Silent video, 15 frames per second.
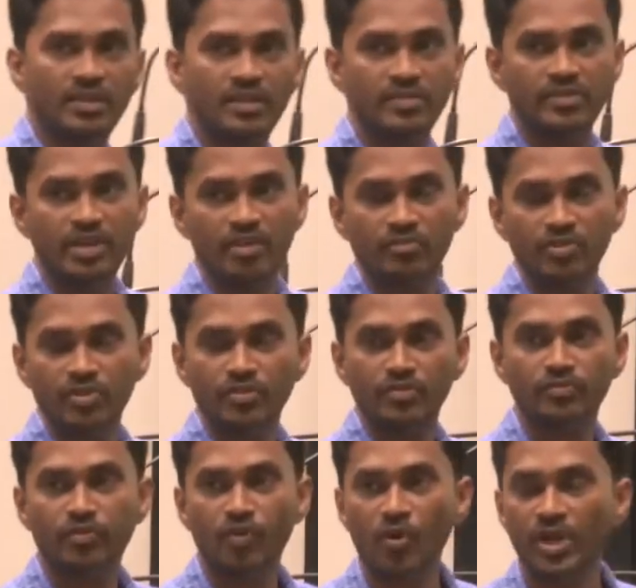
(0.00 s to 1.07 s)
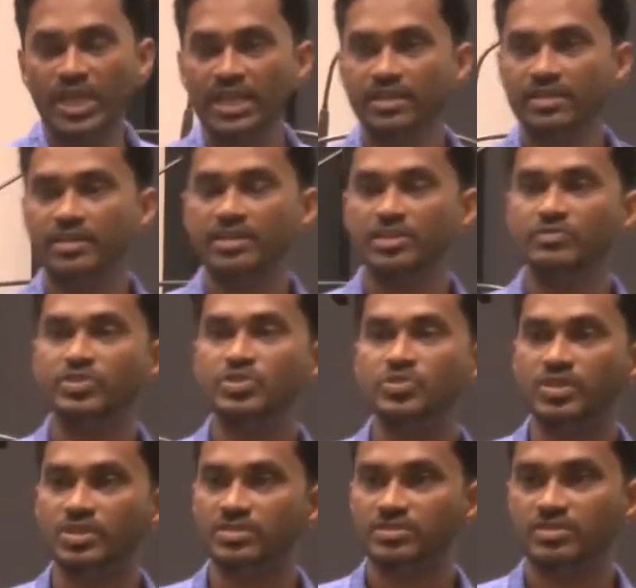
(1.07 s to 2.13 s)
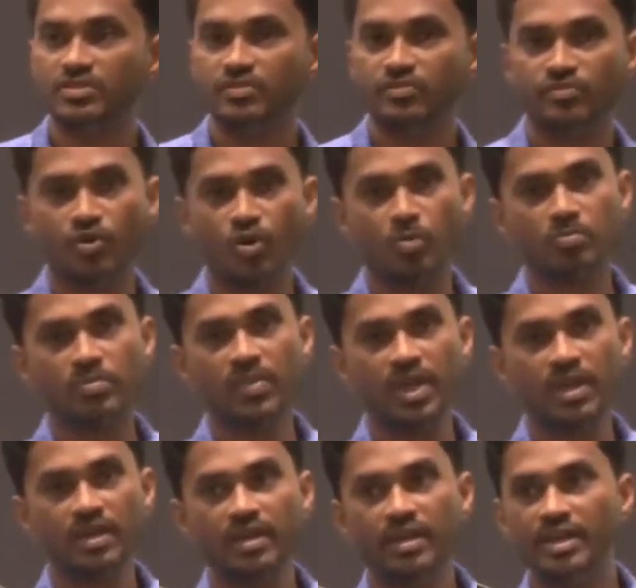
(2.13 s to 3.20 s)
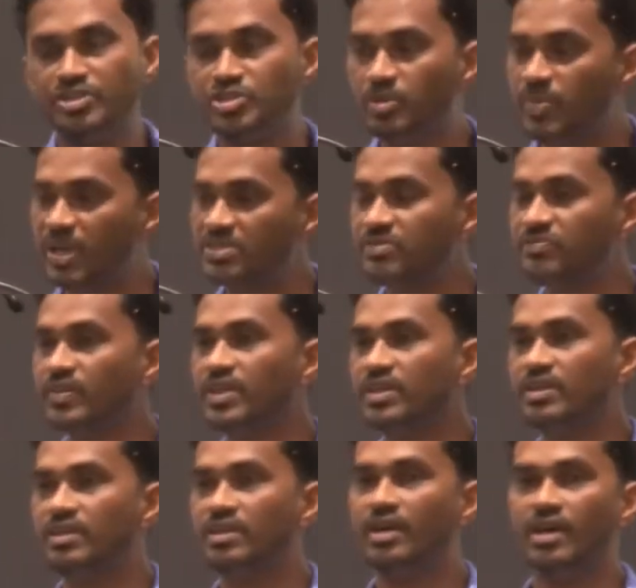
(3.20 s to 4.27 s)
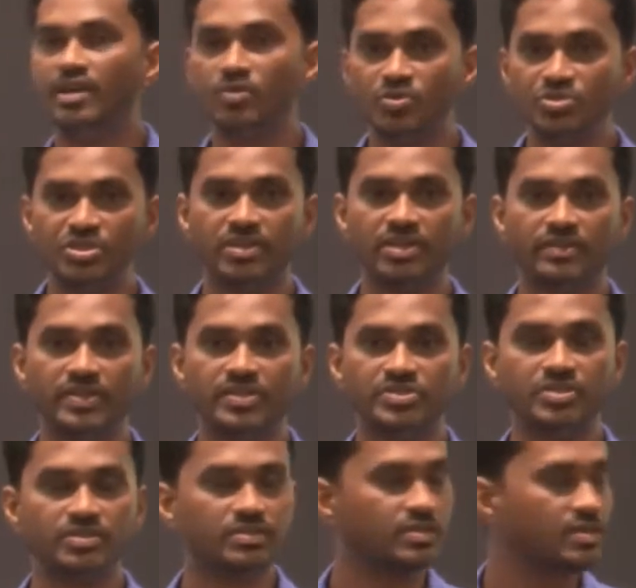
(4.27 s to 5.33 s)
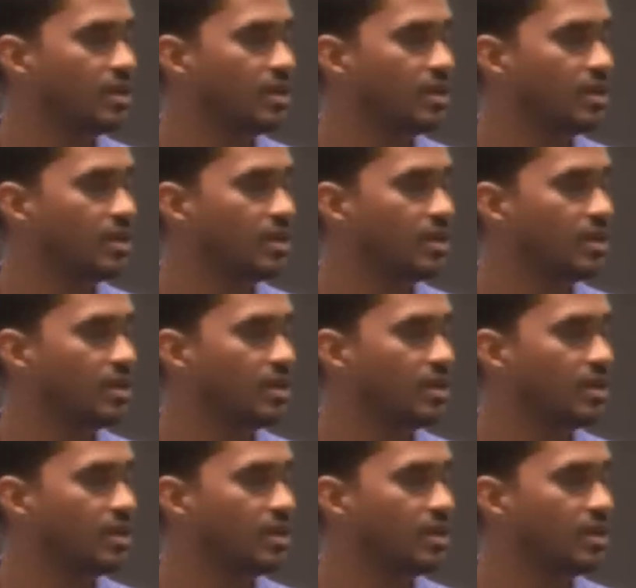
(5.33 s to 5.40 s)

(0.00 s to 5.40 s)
there were 14 individuals from Asia Pacific and Oceania region,